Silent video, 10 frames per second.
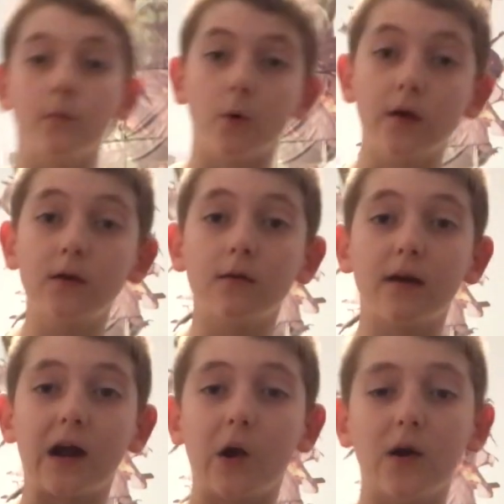Boy.
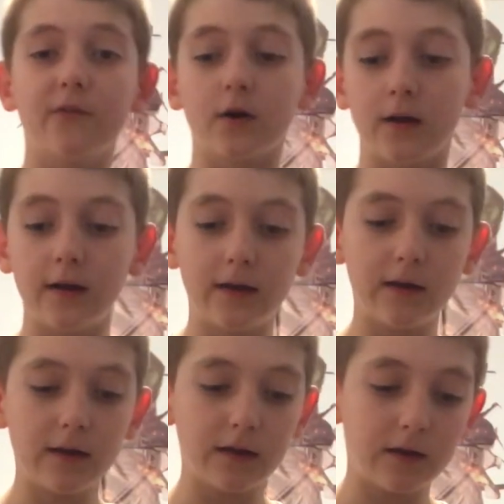However,
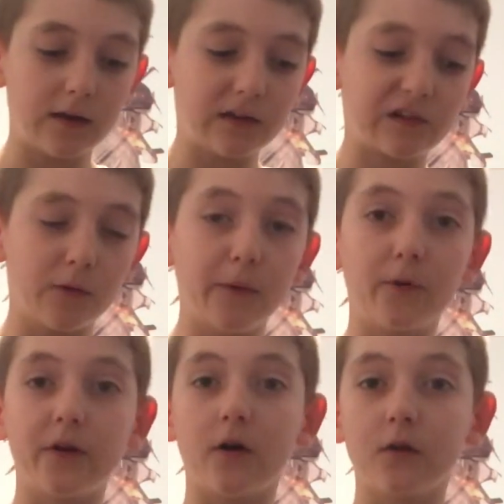it's going to be
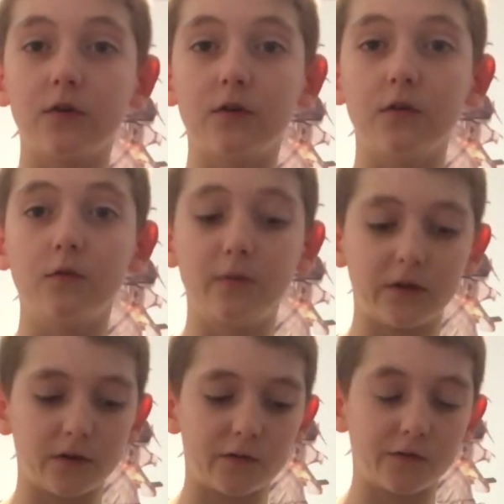pretty hard to do
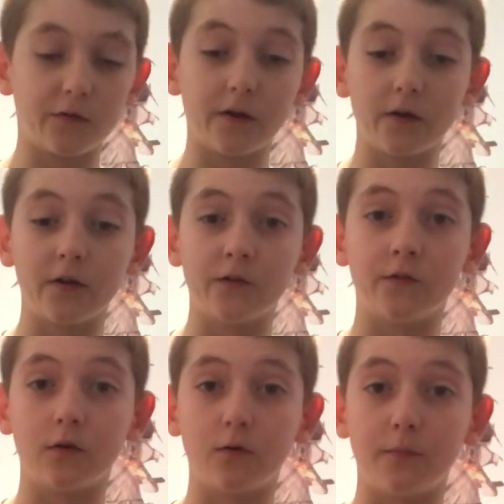because there is
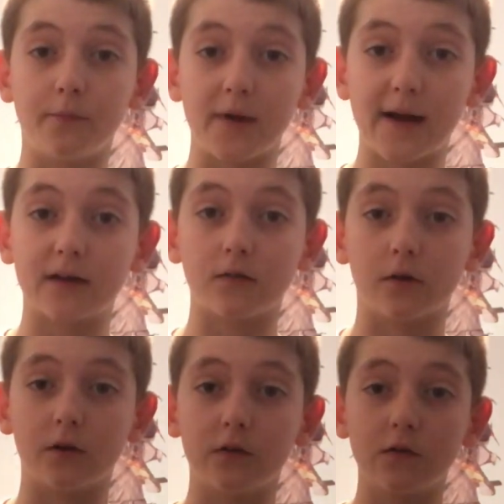no
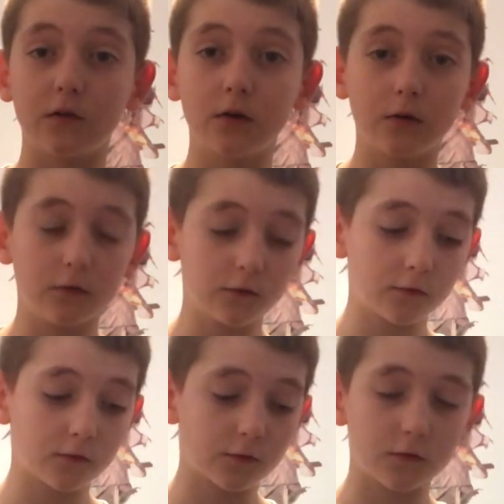backlight.
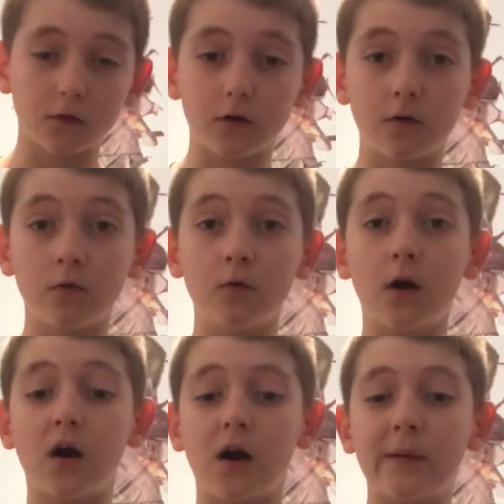So, I'm